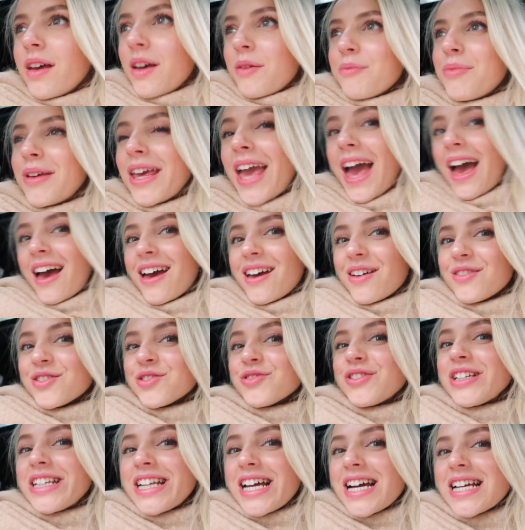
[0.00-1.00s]
But yeah, it was
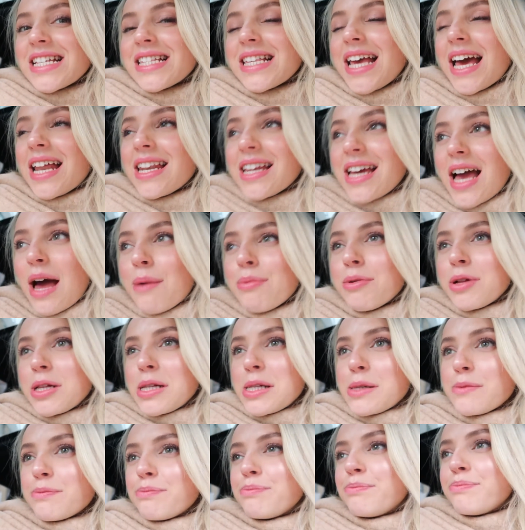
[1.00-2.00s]
really nice. Had a
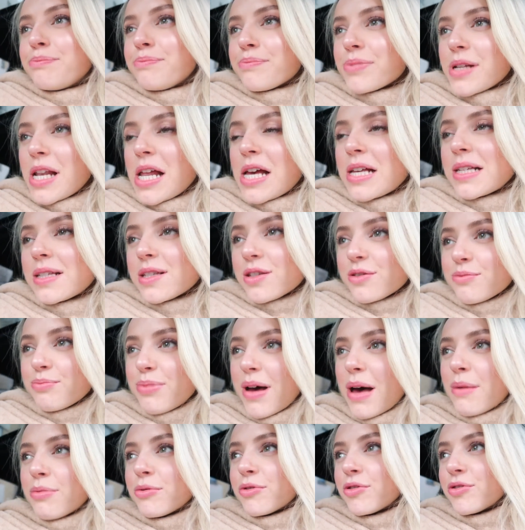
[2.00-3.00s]
couple glasses of
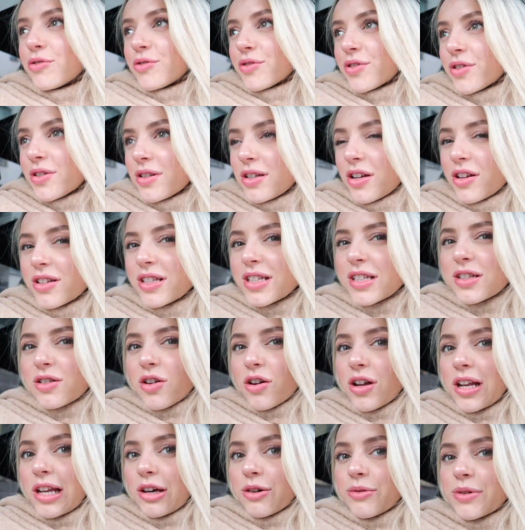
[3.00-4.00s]
bubbles. Lars has
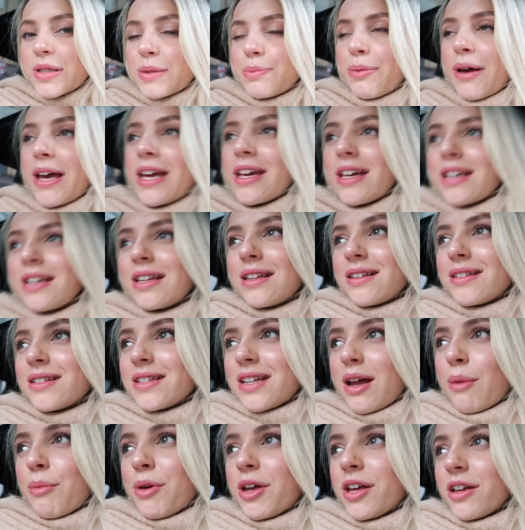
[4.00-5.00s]
got a little spike in his
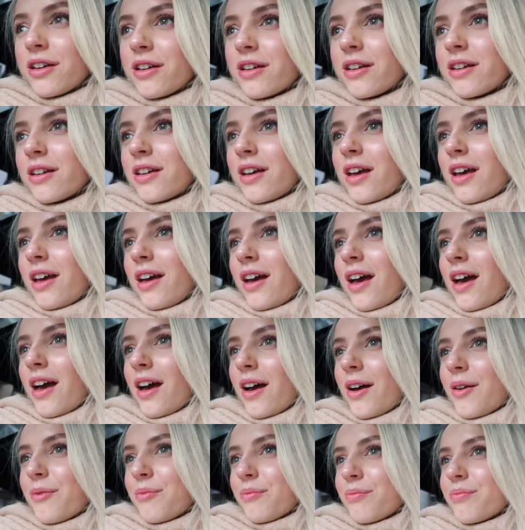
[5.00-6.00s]
stomach.
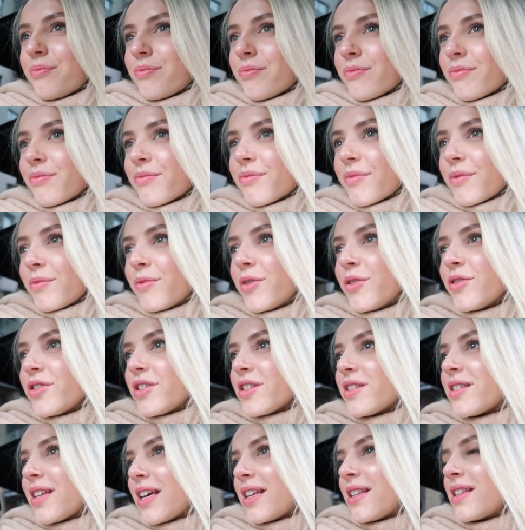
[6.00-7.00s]
We were
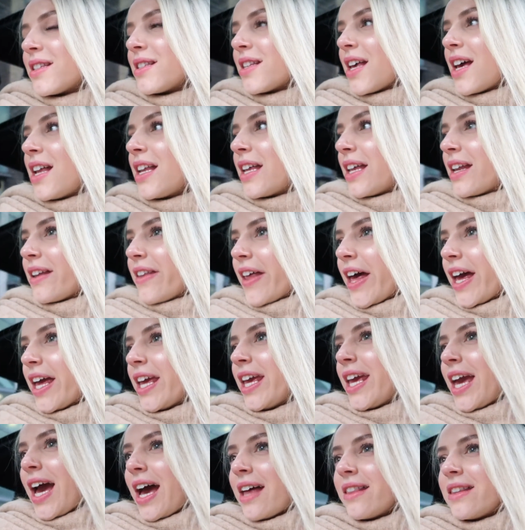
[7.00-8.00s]
just saying this earlier that
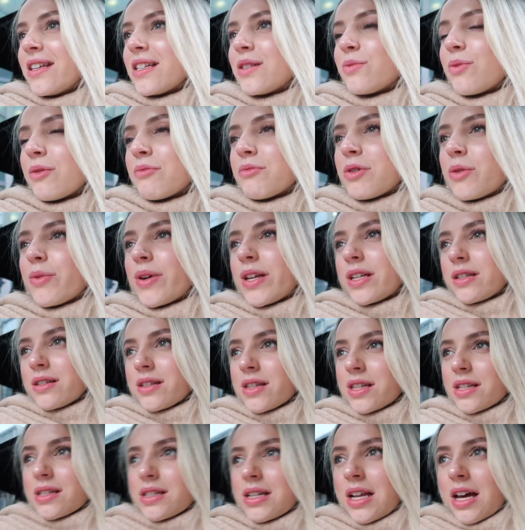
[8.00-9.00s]
he had this when we went to
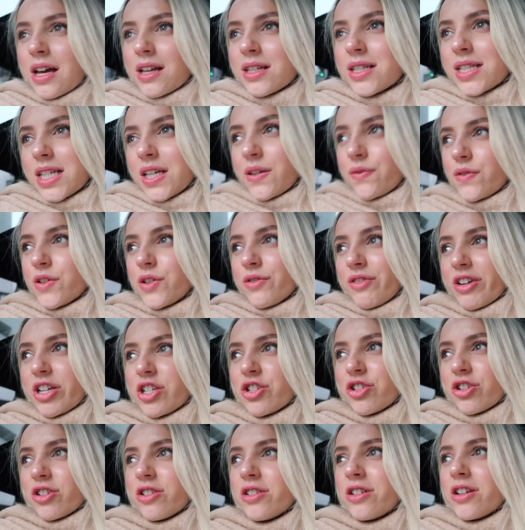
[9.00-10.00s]
this last seafood
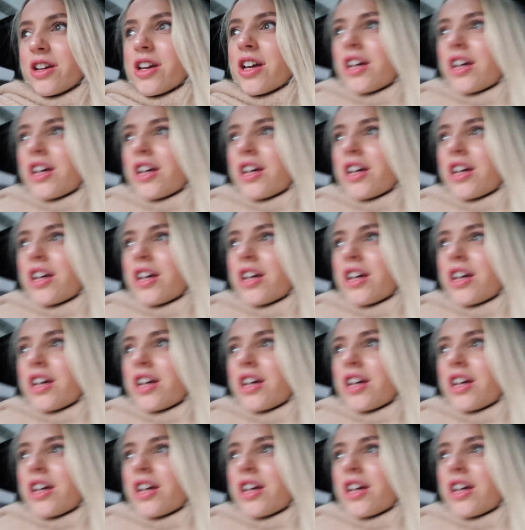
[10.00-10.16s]
restaurant,